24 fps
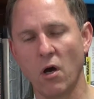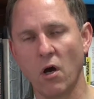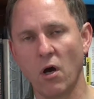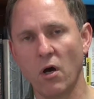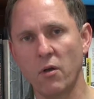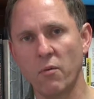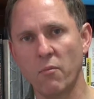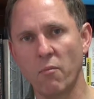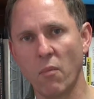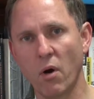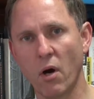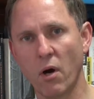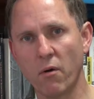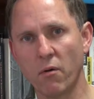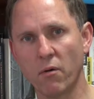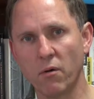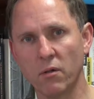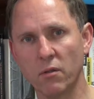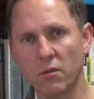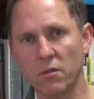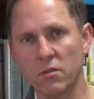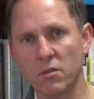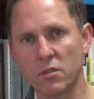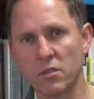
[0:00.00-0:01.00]
on
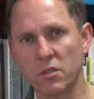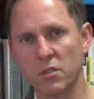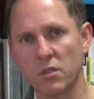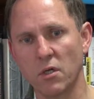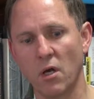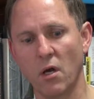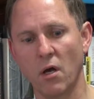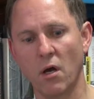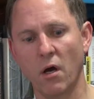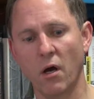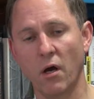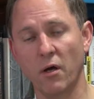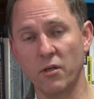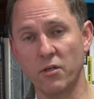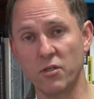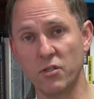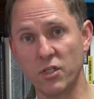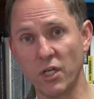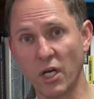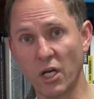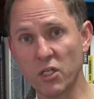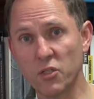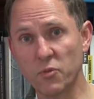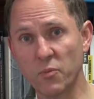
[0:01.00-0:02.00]
morals, on
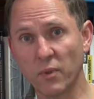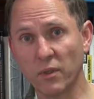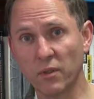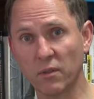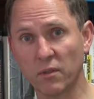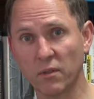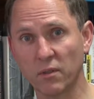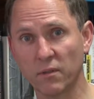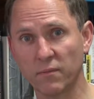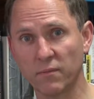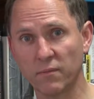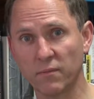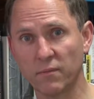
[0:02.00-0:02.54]
judgment.